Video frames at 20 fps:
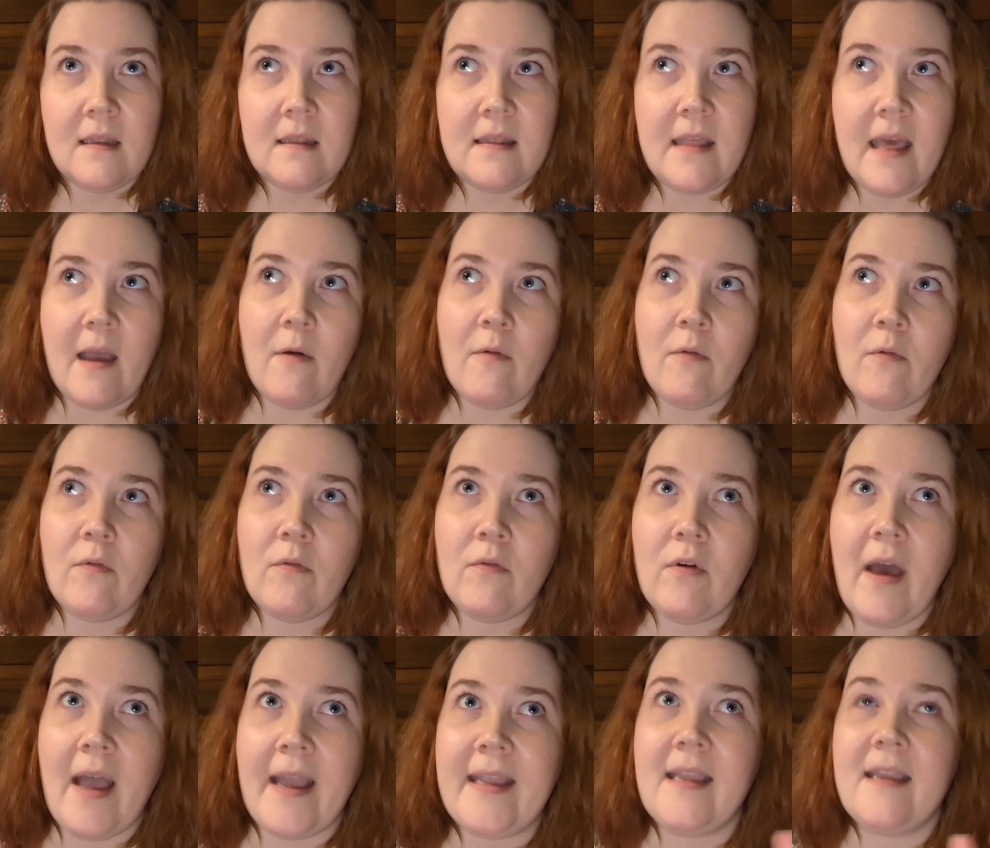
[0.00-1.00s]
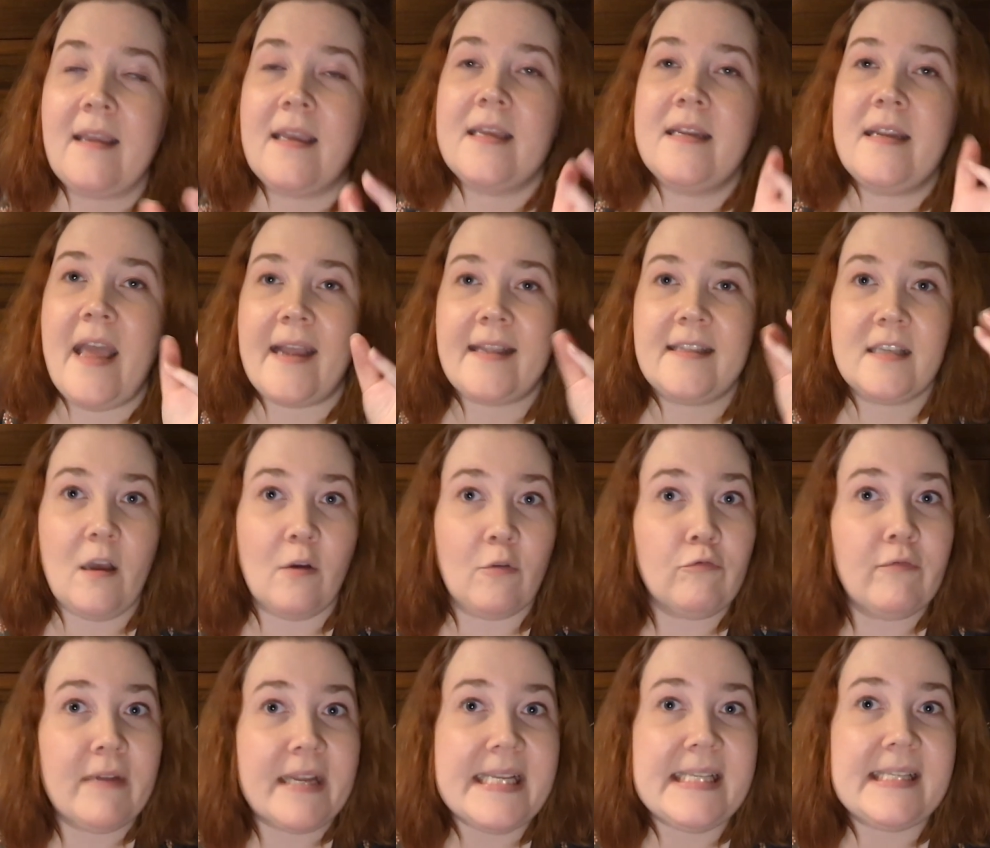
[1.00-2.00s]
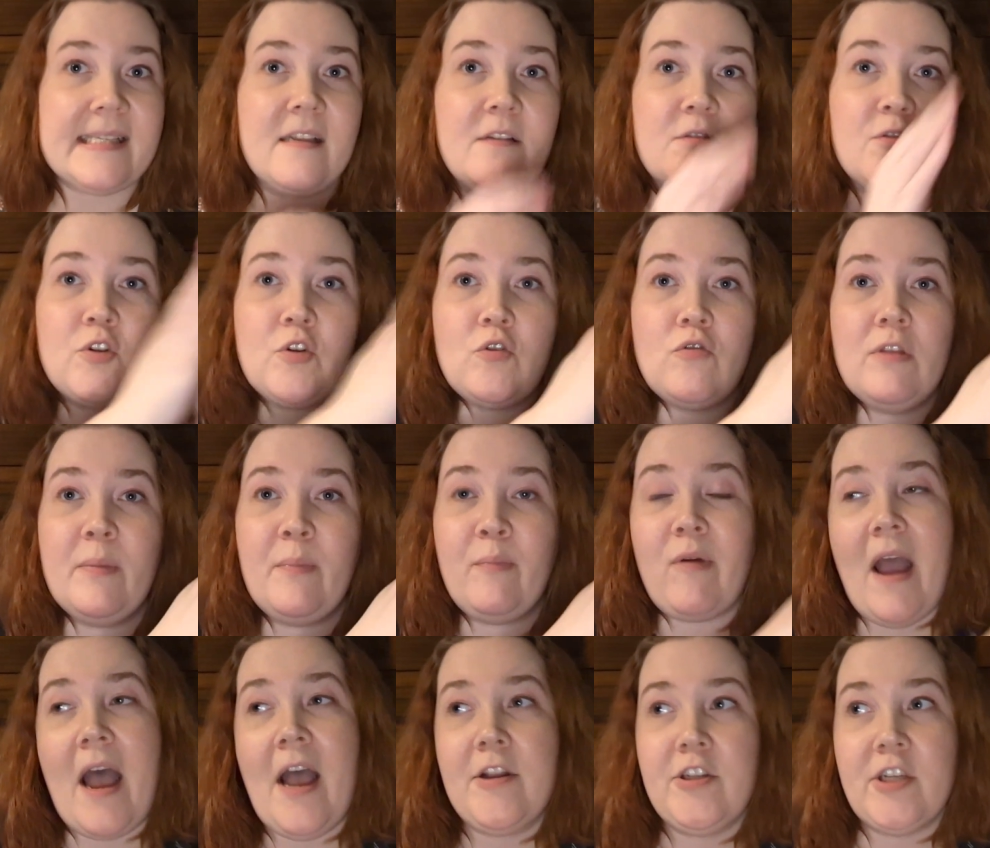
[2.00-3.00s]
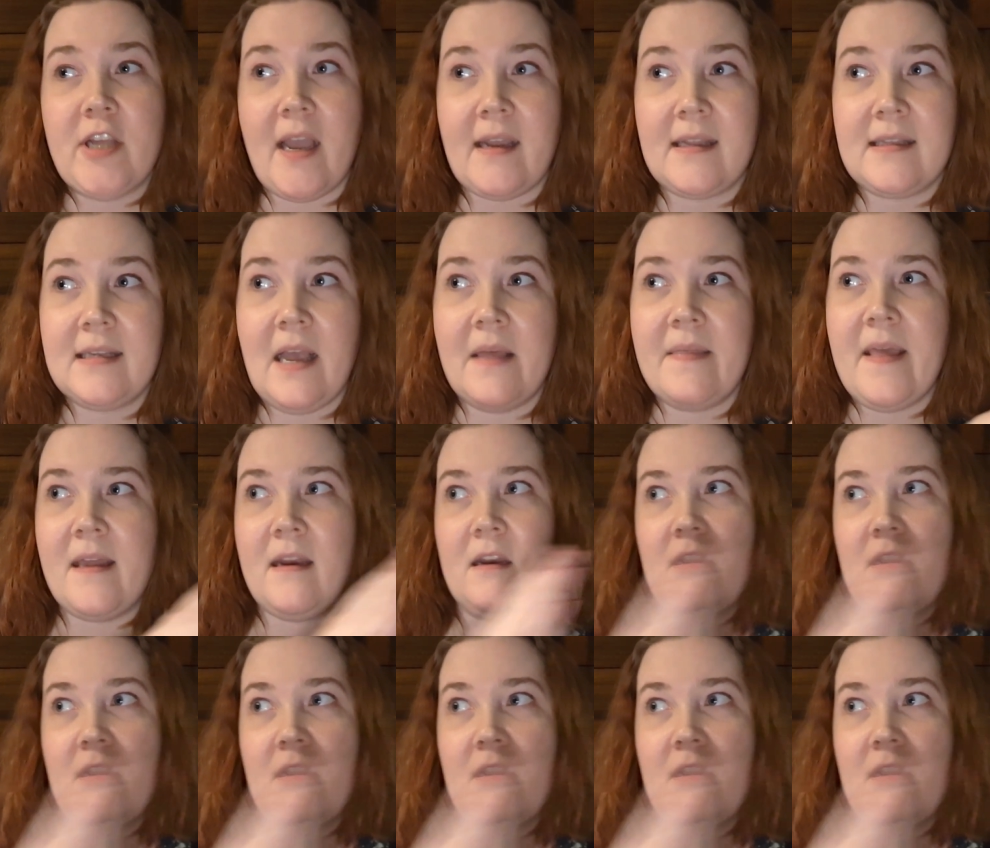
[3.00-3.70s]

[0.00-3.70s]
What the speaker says: that I can connect a reason to the project and then